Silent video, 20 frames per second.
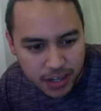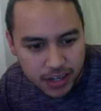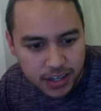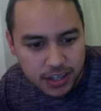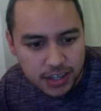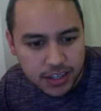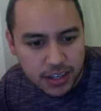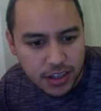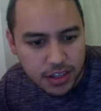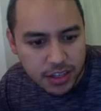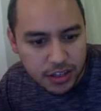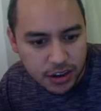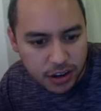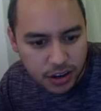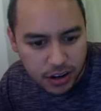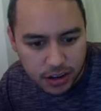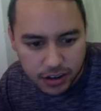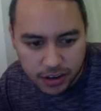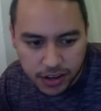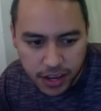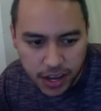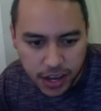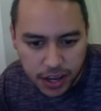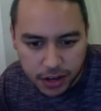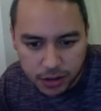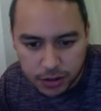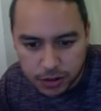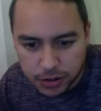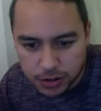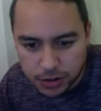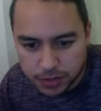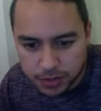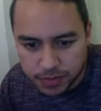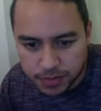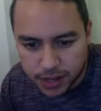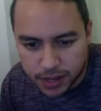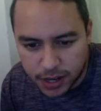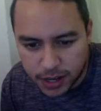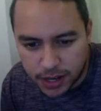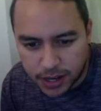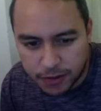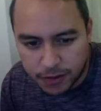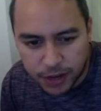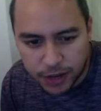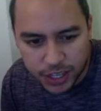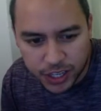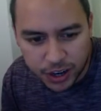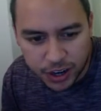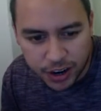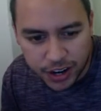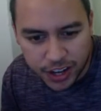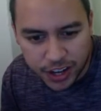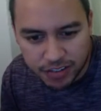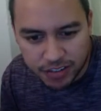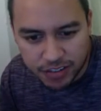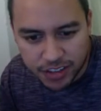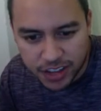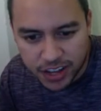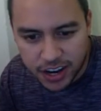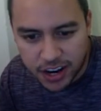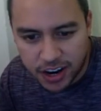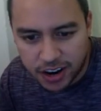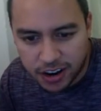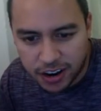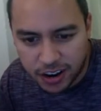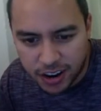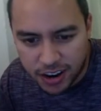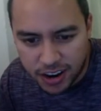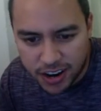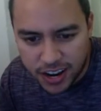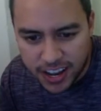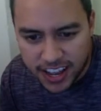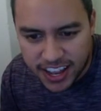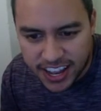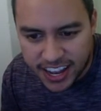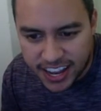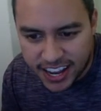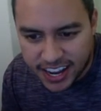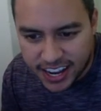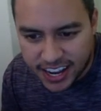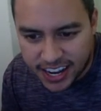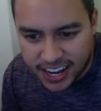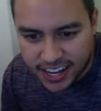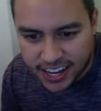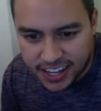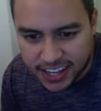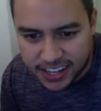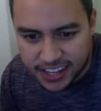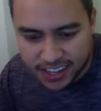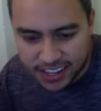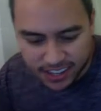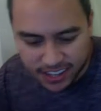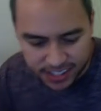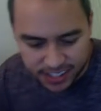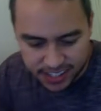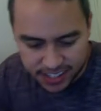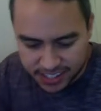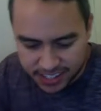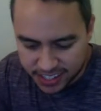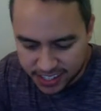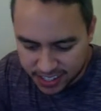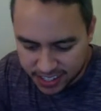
in the third, okay, cool. Really guard heavy there. Okay, let's take a